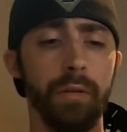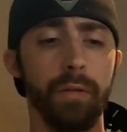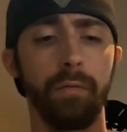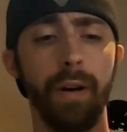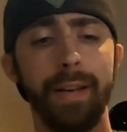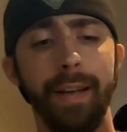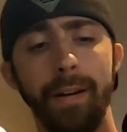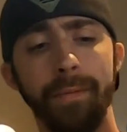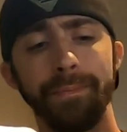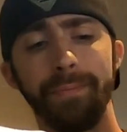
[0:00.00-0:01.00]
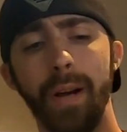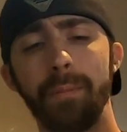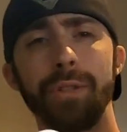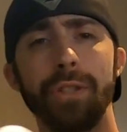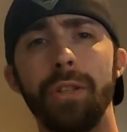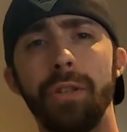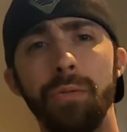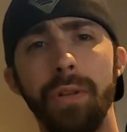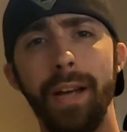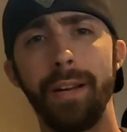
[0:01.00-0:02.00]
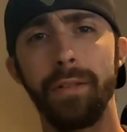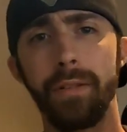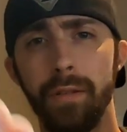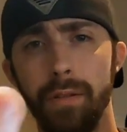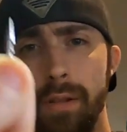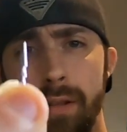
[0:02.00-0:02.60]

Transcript: So right now, I'm just going to use kind of a